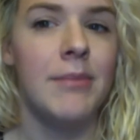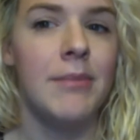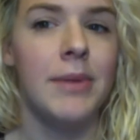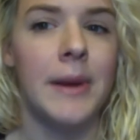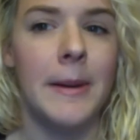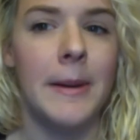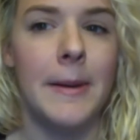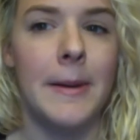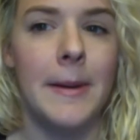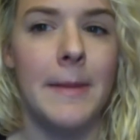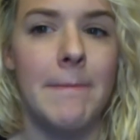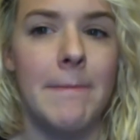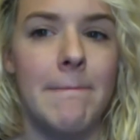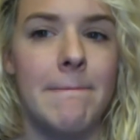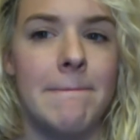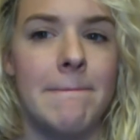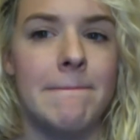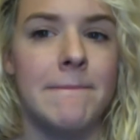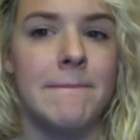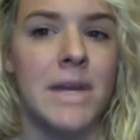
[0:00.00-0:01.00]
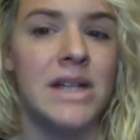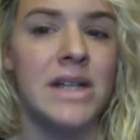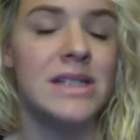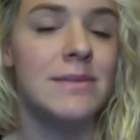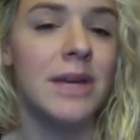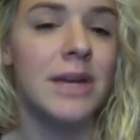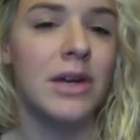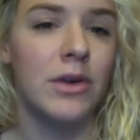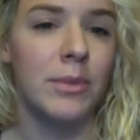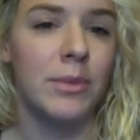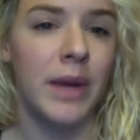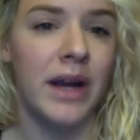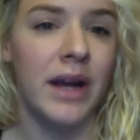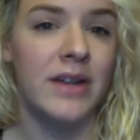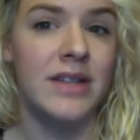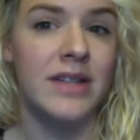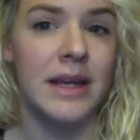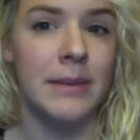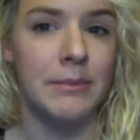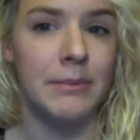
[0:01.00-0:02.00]
but must make
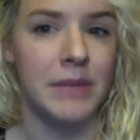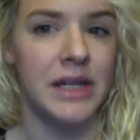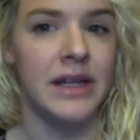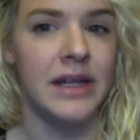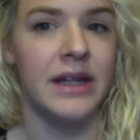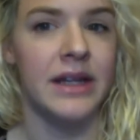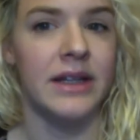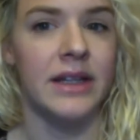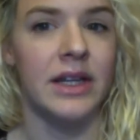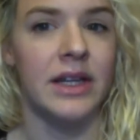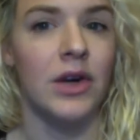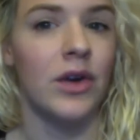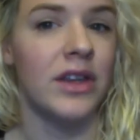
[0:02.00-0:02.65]
repairs immediately,